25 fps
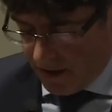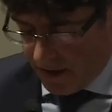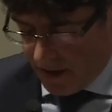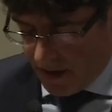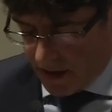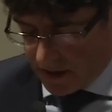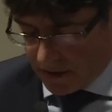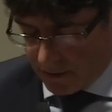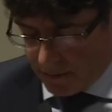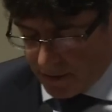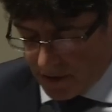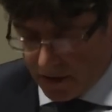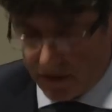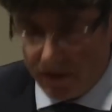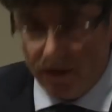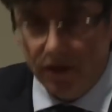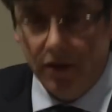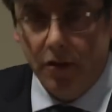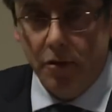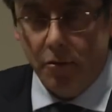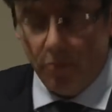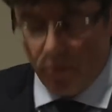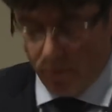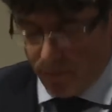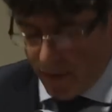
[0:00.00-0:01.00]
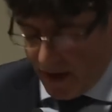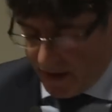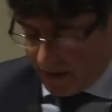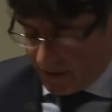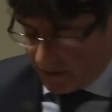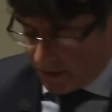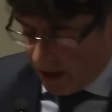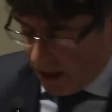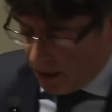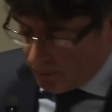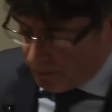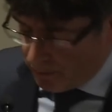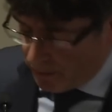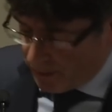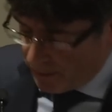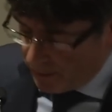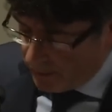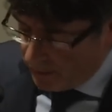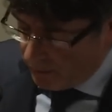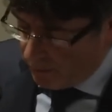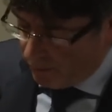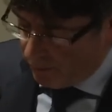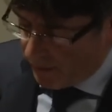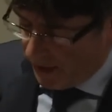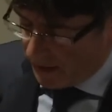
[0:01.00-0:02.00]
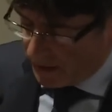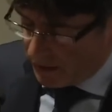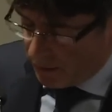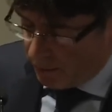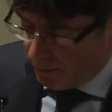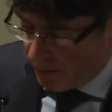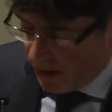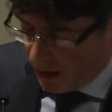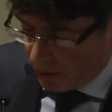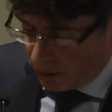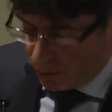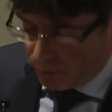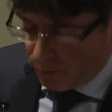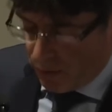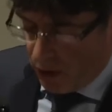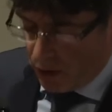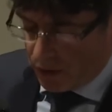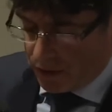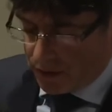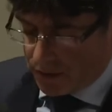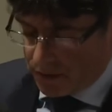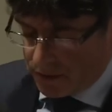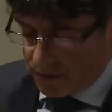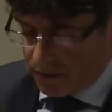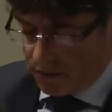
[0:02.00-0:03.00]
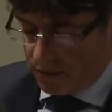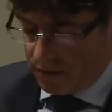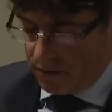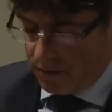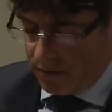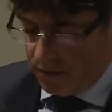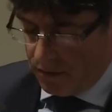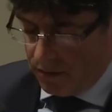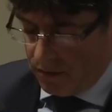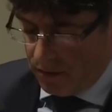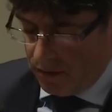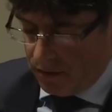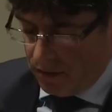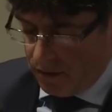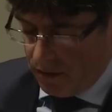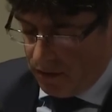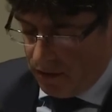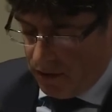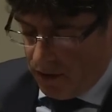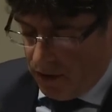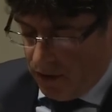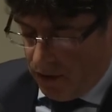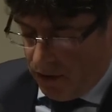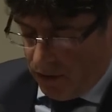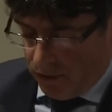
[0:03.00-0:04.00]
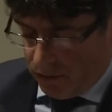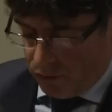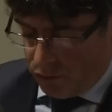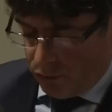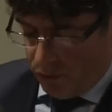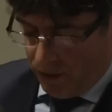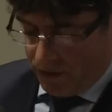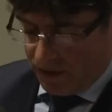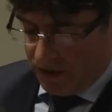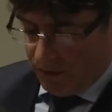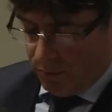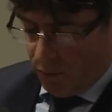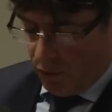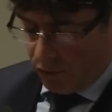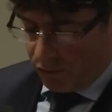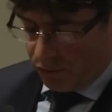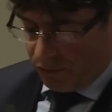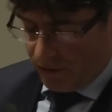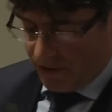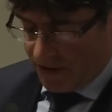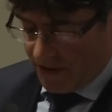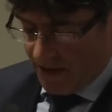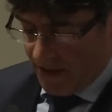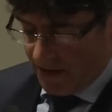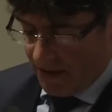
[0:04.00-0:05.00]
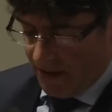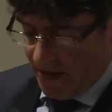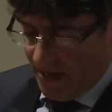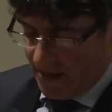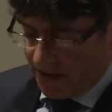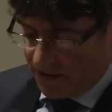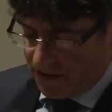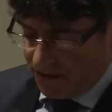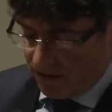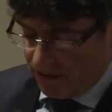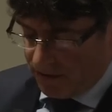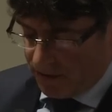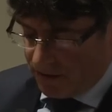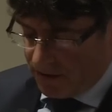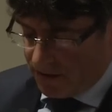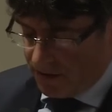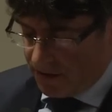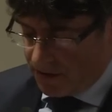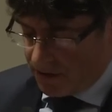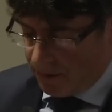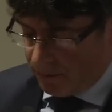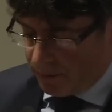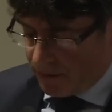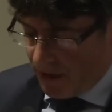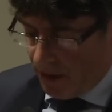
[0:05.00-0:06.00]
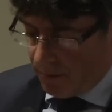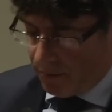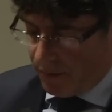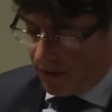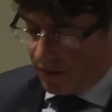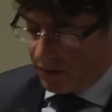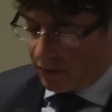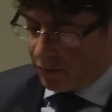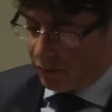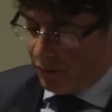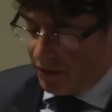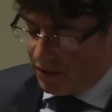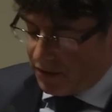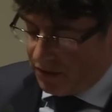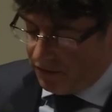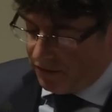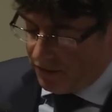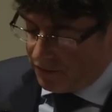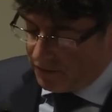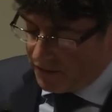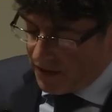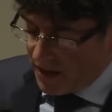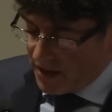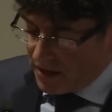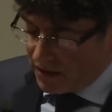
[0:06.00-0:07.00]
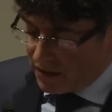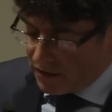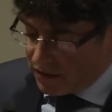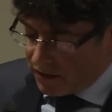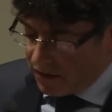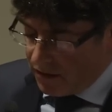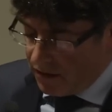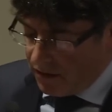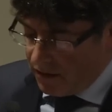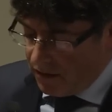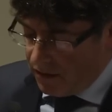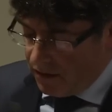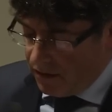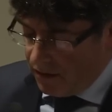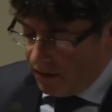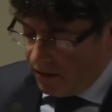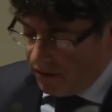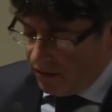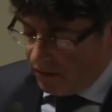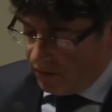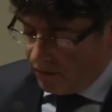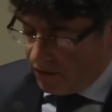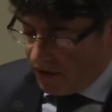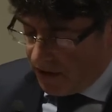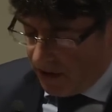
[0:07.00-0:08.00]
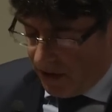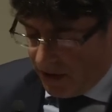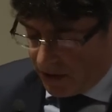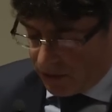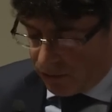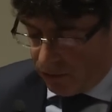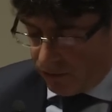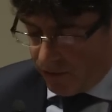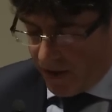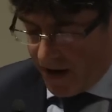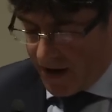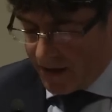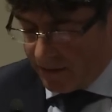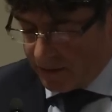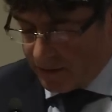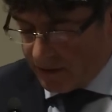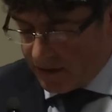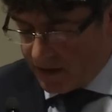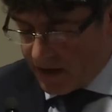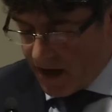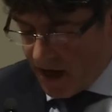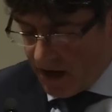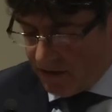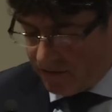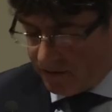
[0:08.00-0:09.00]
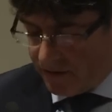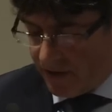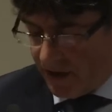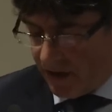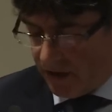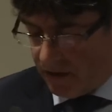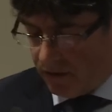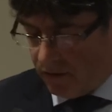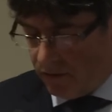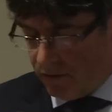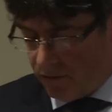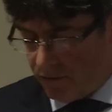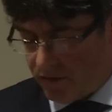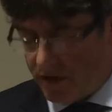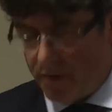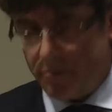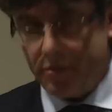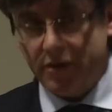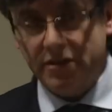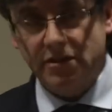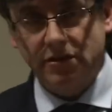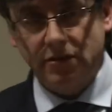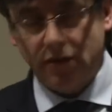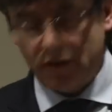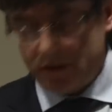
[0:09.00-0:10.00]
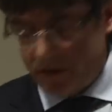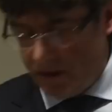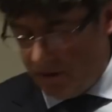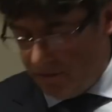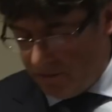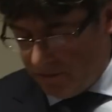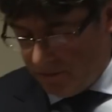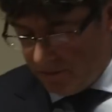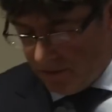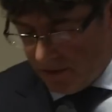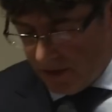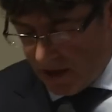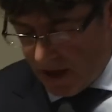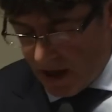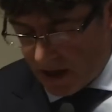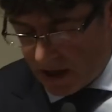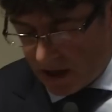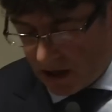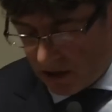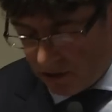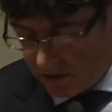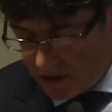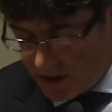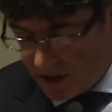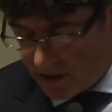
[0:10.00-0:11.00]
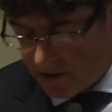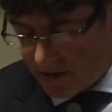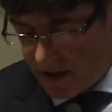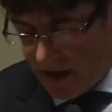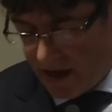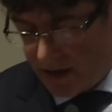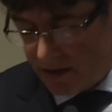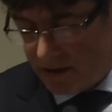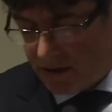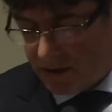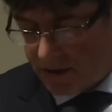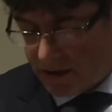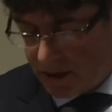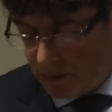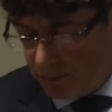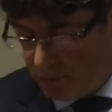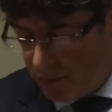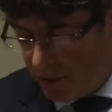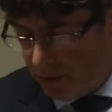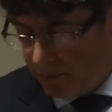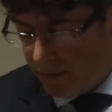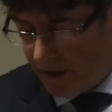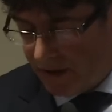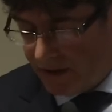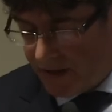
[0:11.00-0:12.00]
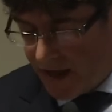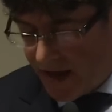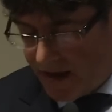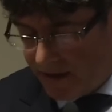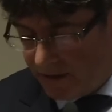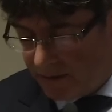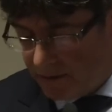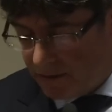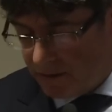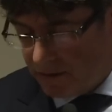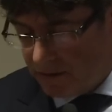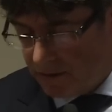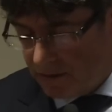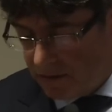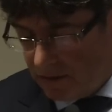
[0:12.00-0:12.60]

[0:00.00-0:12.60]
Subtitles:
has been backed up by the ballot box. During the most recent elections in September 2015, the electorate gave their representative a clear and simple mandate